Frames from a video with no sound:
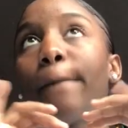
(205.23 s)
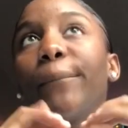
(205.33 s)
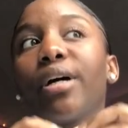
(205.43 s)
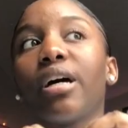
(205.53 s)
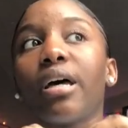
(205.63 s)

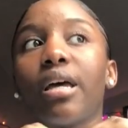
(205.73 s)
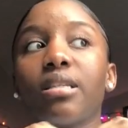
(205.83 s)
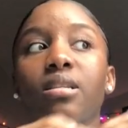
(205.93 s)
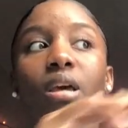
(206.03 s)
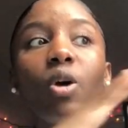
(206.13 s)

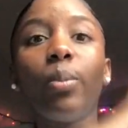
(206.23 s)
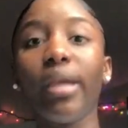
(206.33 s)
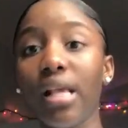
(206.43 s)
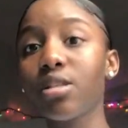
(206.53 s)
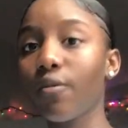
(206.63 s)
because it'll be
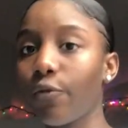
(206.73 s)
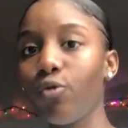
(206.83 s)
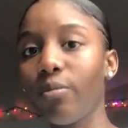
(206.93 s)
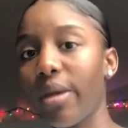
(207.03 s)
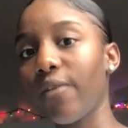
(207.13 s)
easier for
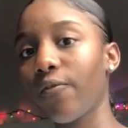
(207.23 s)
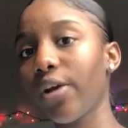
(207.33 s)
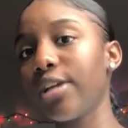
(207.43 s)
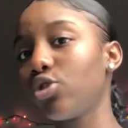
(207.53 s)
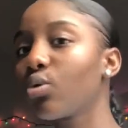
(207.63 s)
you to make
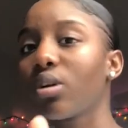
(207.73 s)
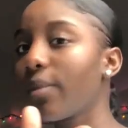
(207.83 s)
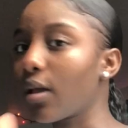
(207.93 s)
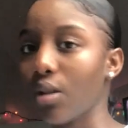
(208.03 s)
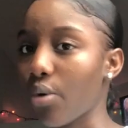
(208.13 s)
friends. You don't want
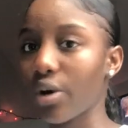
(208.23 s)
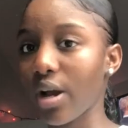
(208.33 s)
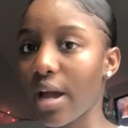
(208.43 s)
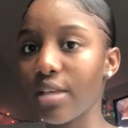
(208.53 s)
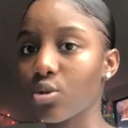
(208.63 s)
to be a loner
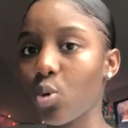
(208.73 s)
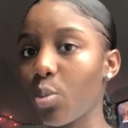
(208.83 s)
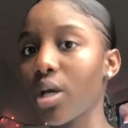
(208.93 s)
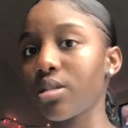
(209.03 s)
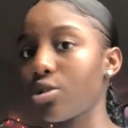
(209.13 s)
in high school,
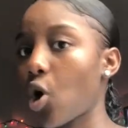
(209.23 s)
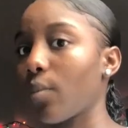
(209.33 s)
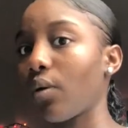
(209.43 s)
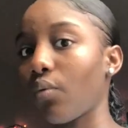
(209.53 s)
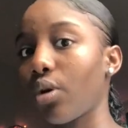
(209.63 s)
because it's gonna
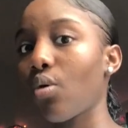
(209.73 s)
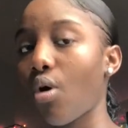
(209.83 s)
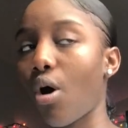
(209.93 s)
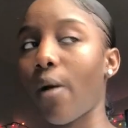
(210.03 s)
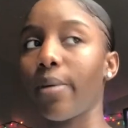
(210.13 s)
be real
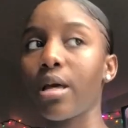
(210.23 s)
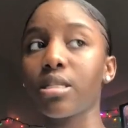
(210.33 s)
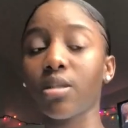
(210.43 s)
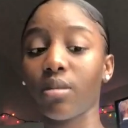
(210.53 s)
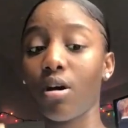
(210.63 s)
hard, because
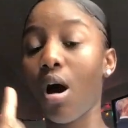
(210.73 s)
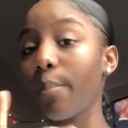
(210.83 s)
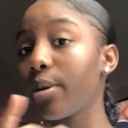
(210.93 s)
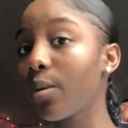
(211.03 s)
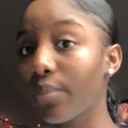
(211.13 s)
it's something
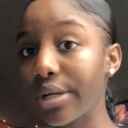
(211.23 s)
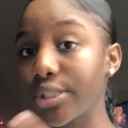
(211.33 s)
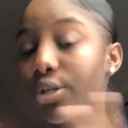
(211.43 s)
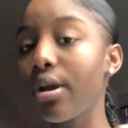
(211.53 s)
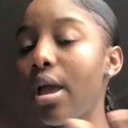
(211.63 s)
called peer
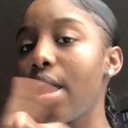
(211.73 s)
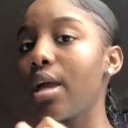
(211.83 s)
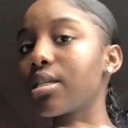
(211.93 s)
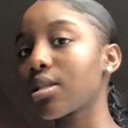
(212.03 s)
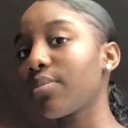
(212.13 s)
pressure
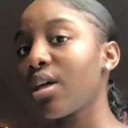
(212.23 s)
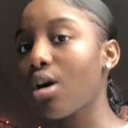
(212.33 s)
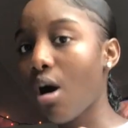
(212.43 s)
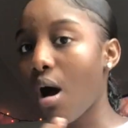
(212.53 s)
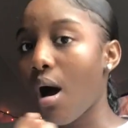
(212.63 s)
and something
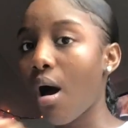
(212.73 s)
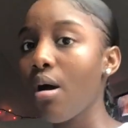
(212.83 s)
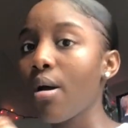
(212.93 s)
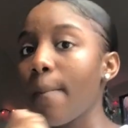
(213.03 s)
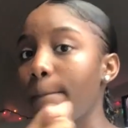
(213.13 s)
called
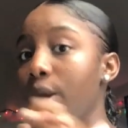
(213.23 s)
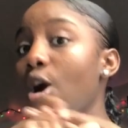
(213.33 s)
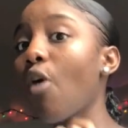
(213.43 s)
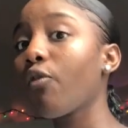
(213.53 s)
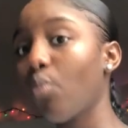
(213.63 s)

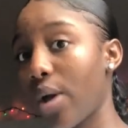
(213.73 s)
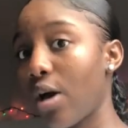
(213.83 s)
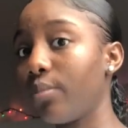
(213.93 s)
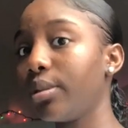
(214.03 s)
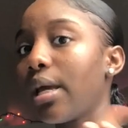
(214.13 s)
being
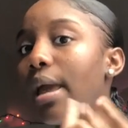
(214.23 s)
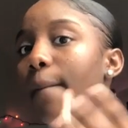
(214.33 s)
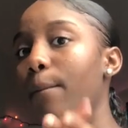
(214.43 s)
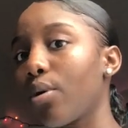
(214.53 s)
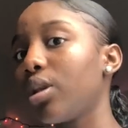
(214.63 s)
overwhelmed
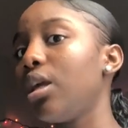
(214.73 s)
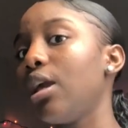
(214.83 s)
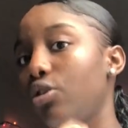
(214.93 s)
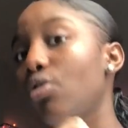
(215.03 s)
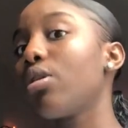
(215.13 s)
and bullied,
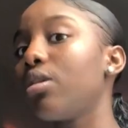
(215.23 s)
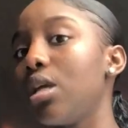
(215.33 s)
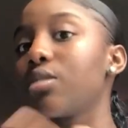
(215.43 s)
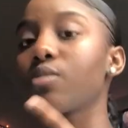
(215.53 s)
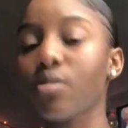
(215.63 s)
and you're gonna
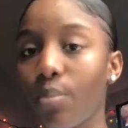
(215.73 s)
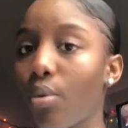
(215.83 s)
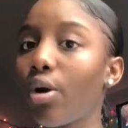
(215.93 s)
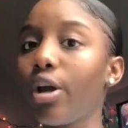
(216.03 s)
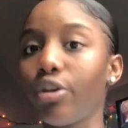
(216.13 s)
need some
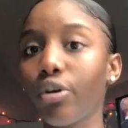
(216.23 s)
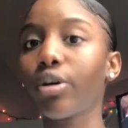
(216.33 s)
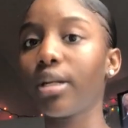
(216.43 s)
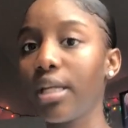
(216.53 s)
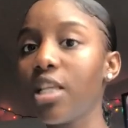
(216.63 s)
support and you're
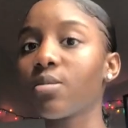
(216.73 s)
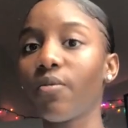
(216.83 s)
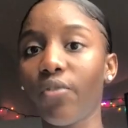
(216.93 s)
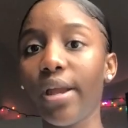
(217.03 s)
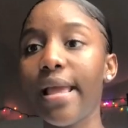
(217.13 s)
gonna need some
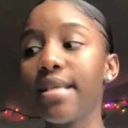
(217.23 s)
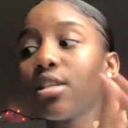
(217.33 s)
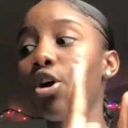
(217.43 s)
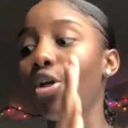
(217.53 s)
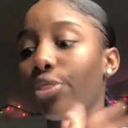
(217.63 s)
friends
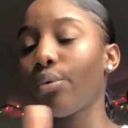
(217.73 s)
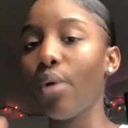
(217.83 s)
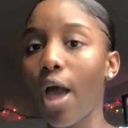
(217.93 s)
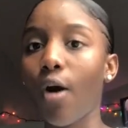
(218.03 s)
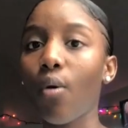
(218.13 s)

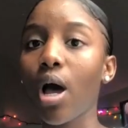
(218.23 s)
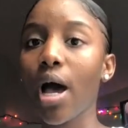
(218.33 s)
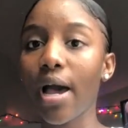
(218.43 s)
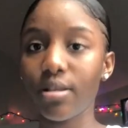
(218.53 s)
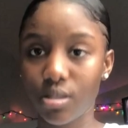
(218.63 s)
throughout
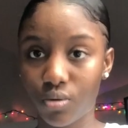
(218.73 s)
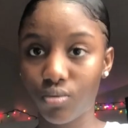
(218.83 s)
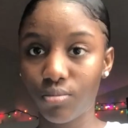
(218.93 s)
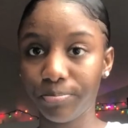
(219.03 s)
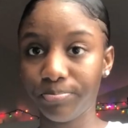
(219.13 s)
high school.